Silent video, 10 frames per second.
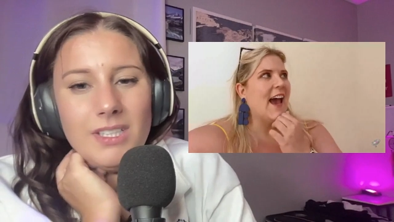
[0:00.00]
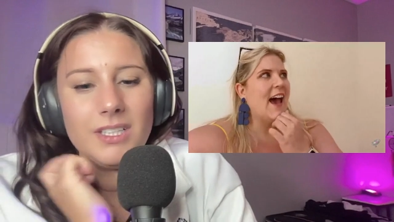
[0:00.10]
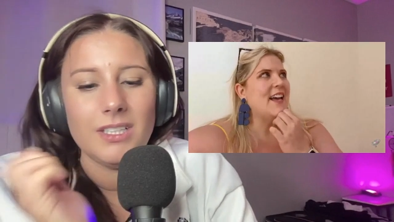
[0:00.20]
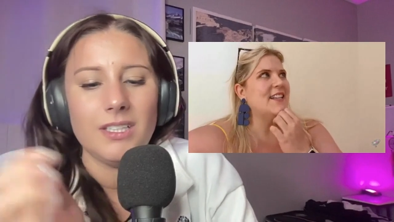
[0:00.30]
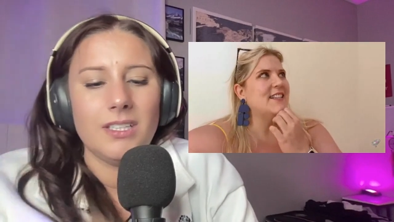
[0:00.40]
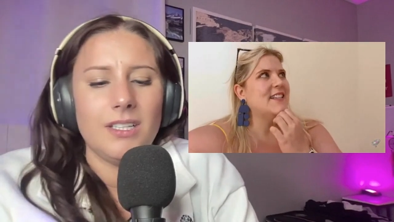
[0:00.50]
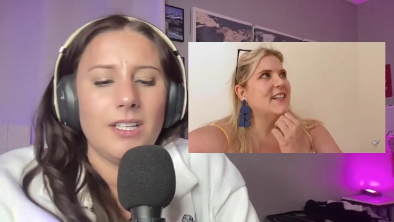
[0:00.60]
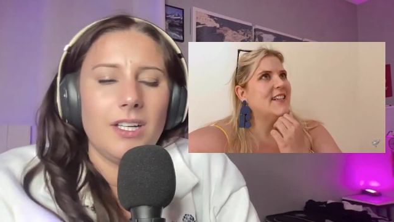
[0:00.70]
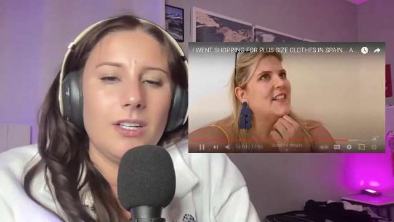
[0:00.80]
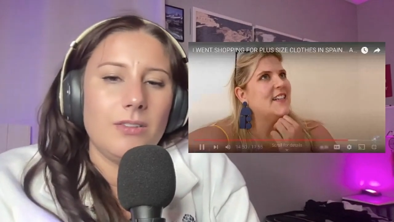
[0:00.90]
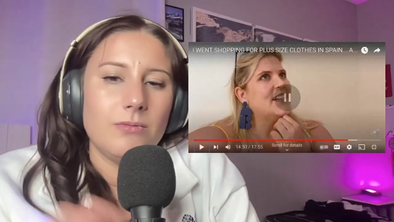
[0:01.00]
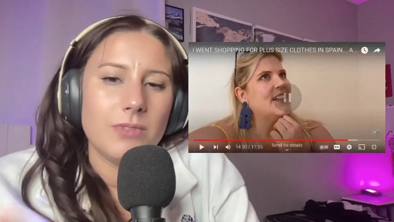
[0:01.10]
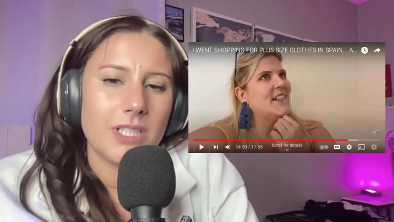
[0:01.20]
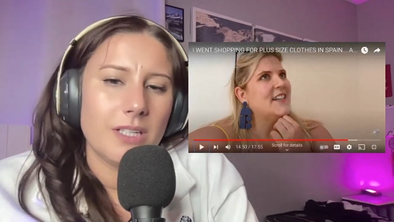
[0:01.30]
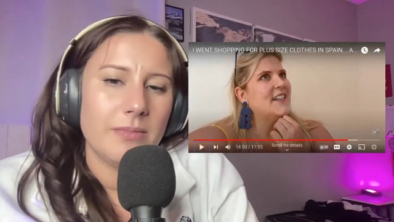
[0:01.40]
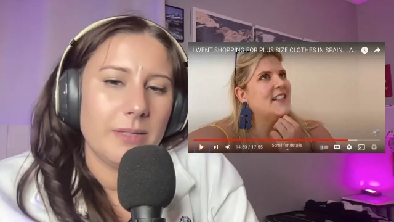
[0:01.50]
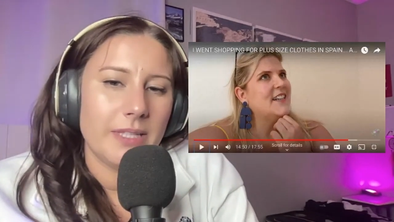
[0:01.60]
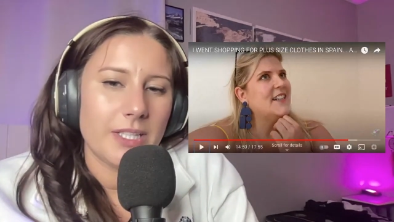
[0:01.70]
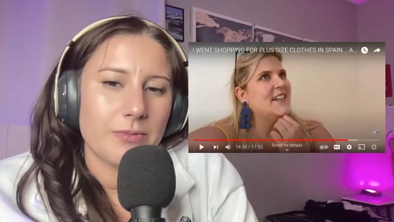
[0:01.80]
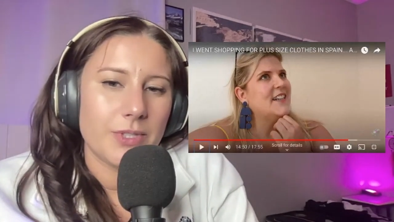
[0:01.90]
Speaker 1: And well, then maybe
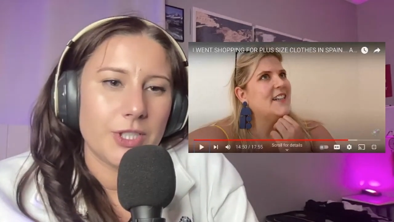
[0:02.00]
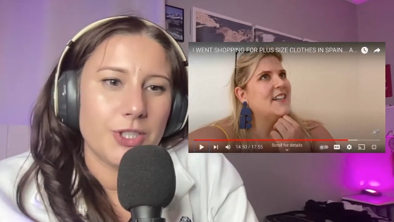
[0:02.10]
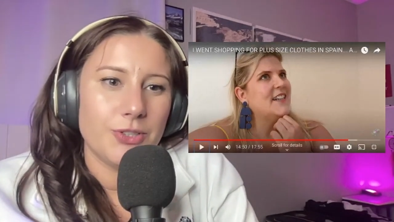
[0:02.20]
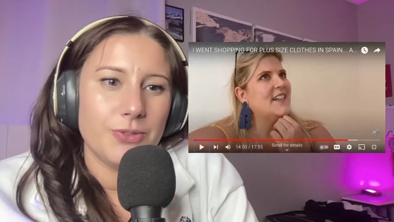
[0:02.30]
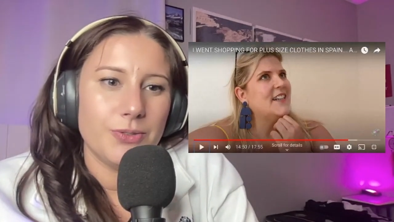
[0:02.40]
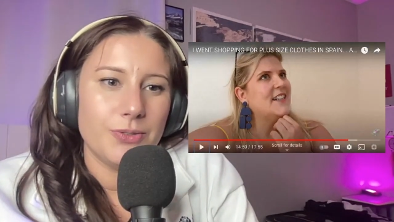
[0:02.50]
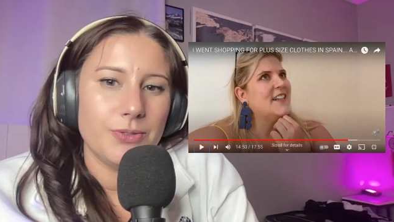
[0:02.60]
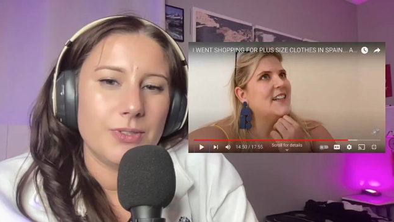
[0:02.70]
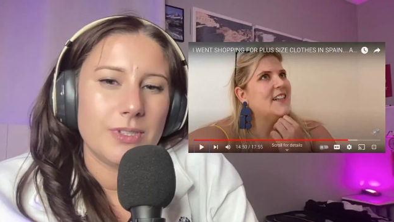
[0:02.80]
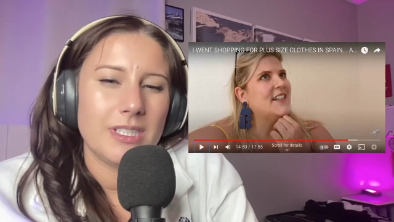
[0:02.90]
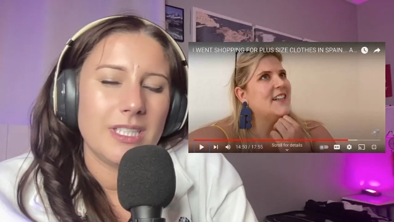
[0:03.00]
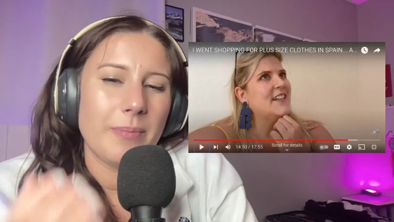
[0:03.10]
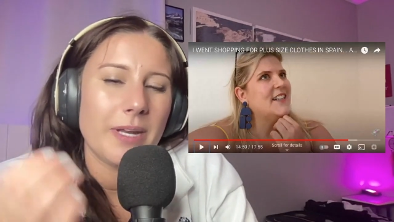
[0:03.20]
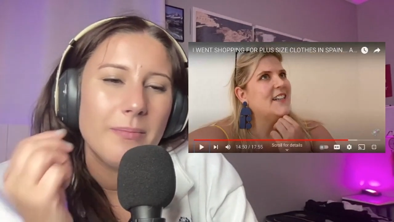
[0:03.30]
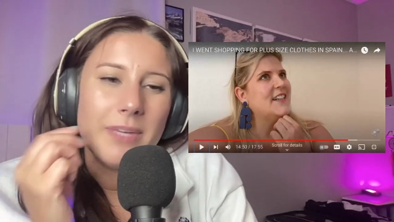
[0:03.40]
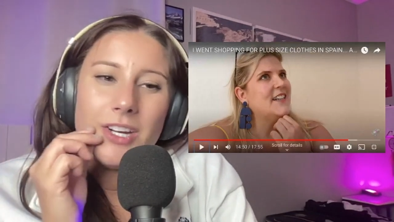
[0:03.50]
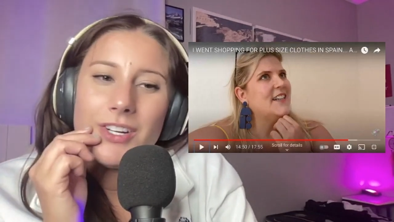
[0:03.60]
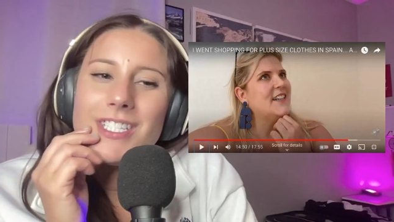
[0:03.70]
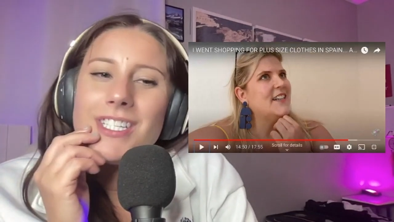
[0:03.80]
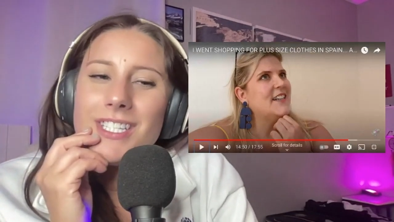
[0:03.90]
that's where you step in. I'm
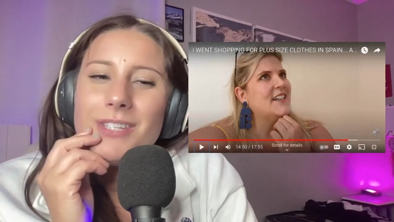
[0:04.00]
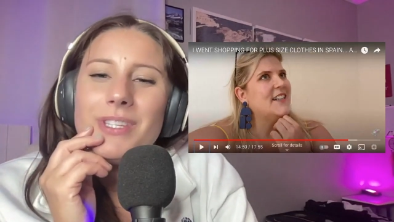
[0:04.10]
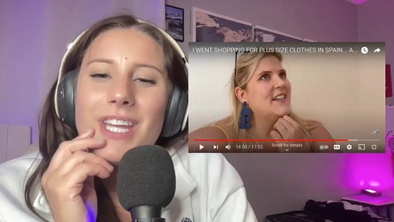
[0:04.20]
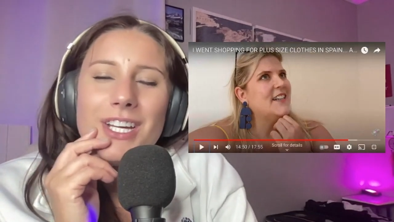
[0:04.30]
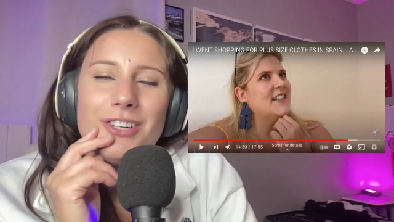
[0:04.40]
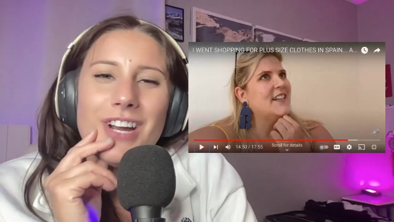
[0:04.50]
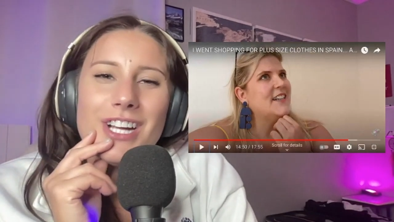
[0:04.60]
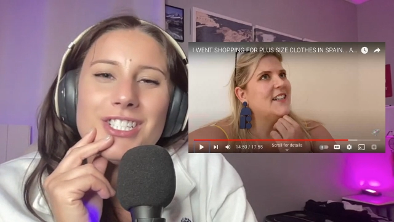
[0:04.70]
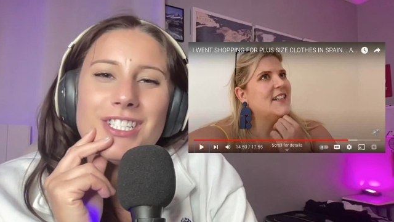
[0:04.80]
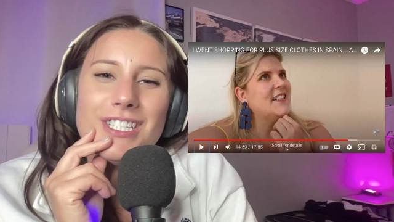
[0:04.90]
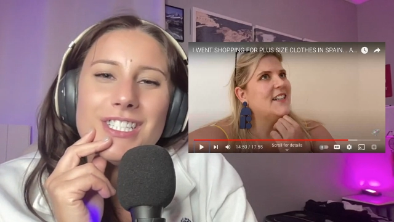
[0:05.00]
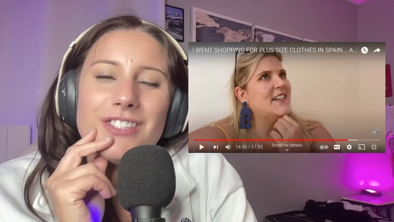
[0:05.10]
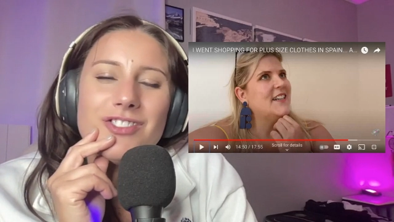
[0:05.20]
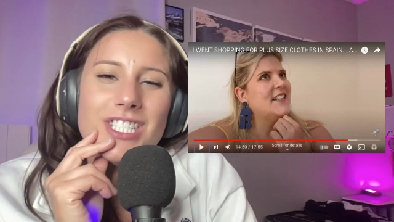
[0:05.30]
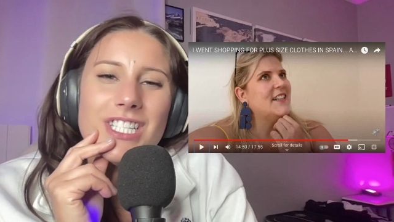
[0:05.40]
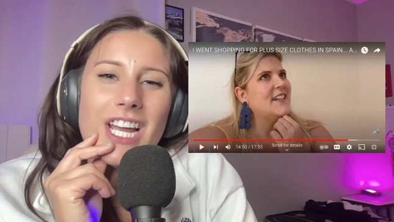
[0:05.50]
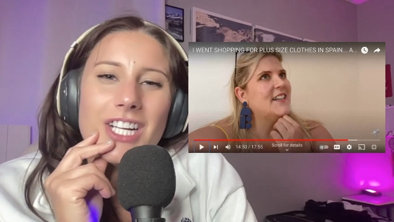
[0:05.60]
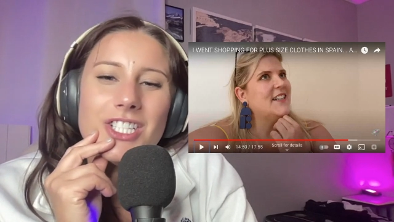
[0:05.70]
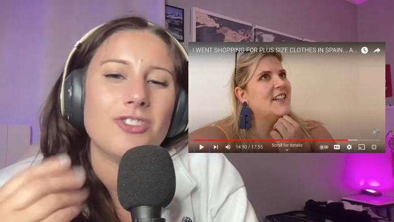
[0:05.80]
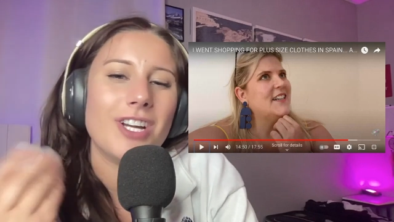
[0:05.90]
curious to see what that interaction is. Is she's
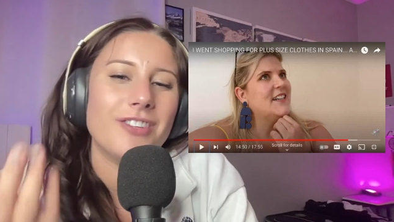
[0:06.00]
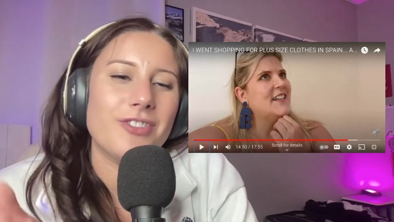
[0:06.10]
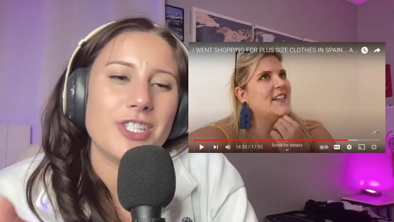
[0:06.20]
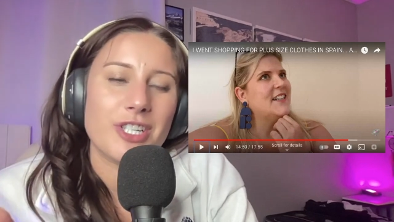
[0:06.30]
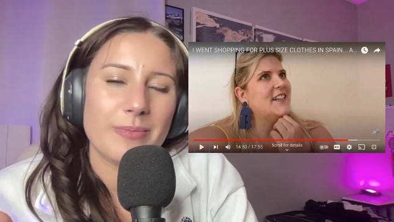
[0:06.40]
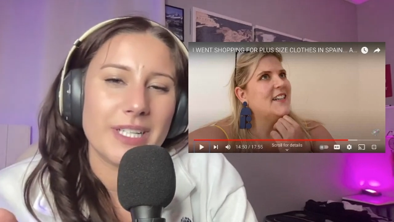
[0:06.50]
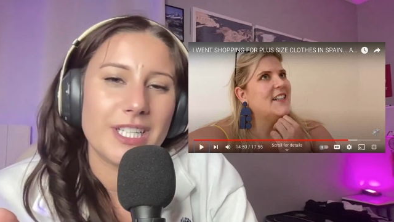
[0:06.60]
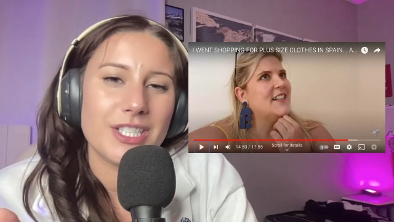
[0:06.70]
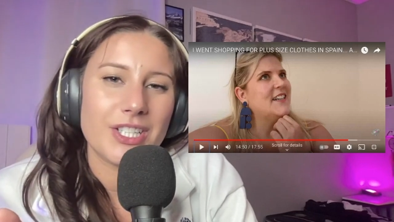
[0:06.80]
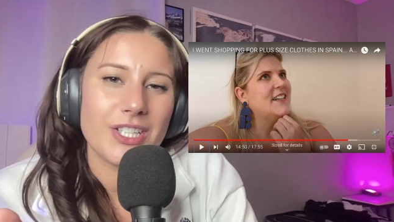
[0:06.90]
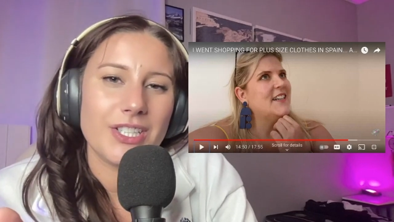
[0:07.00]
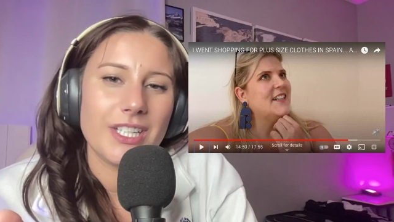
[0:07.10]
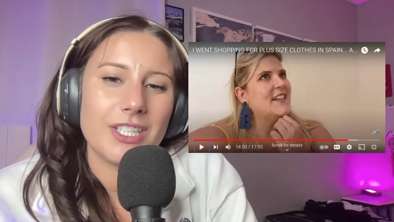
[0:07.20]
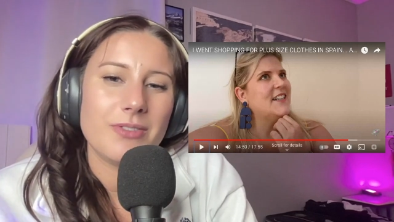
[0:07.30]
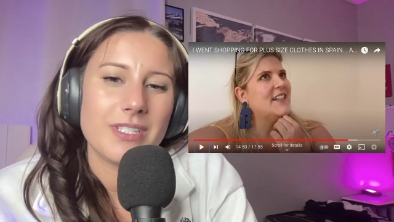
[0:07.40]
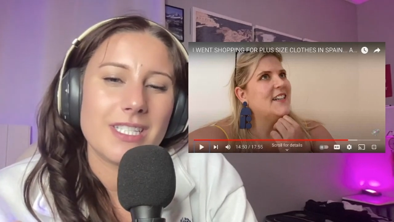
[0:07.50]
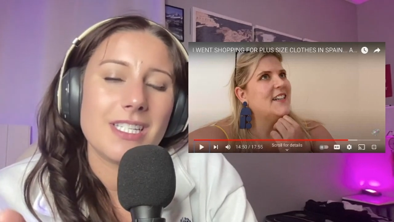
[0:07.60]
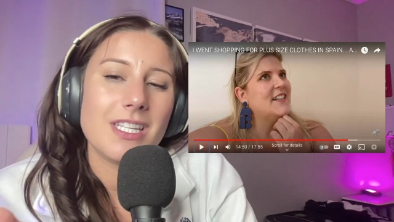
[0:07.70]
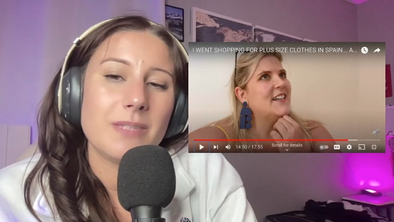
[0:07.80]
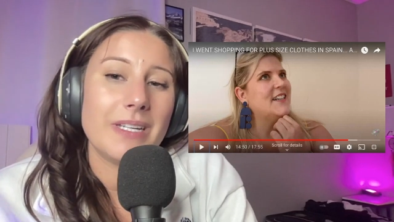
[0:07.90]
actually trying to voice her opinion to her, like she wants to see
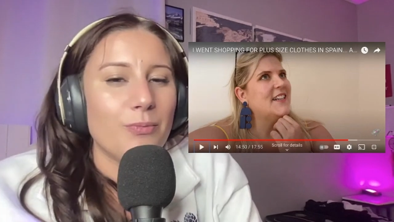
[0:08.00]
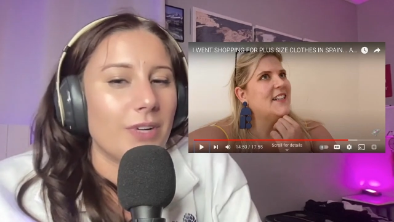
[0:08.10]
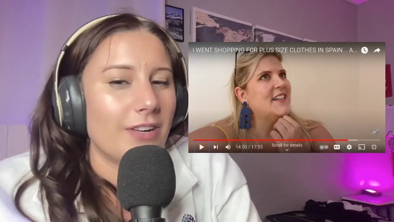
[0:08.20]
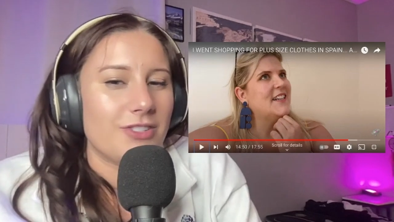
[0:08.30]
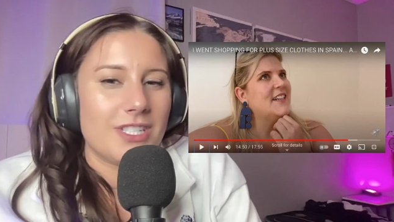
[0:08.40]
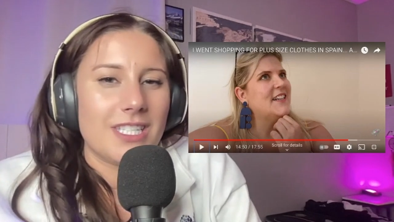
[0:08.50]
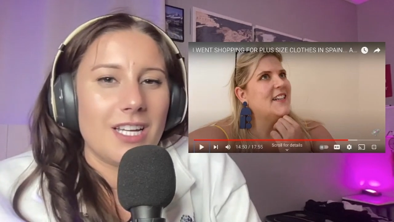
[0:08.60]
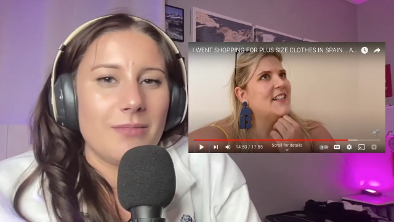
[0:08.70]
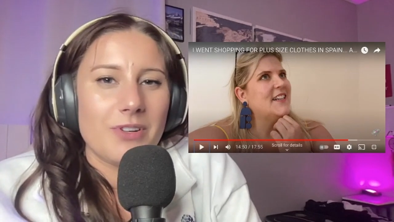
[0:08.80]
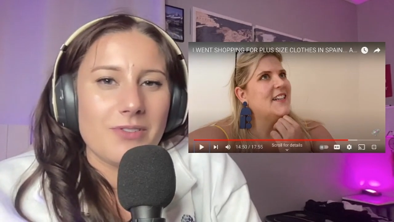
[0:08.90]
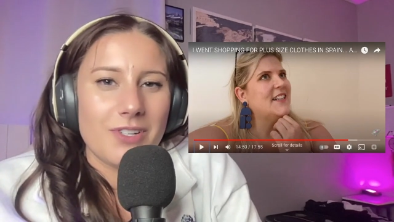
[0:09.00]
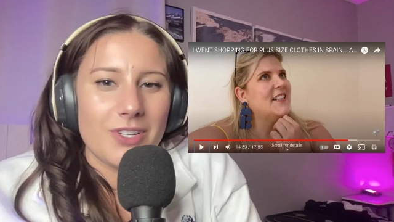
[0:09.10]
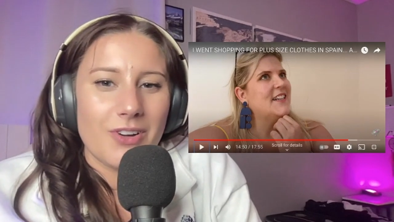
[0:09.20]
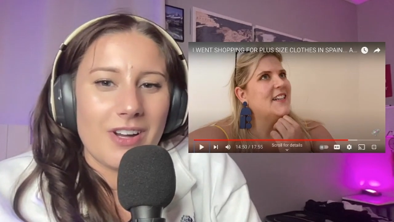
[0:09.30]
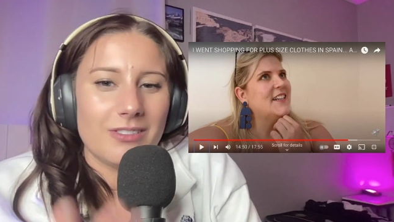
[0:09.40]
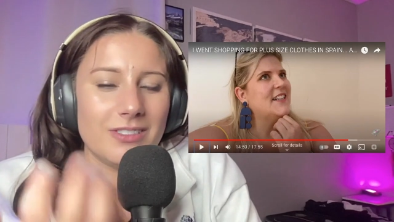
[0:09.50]
this? But what I was just saying about, you know, how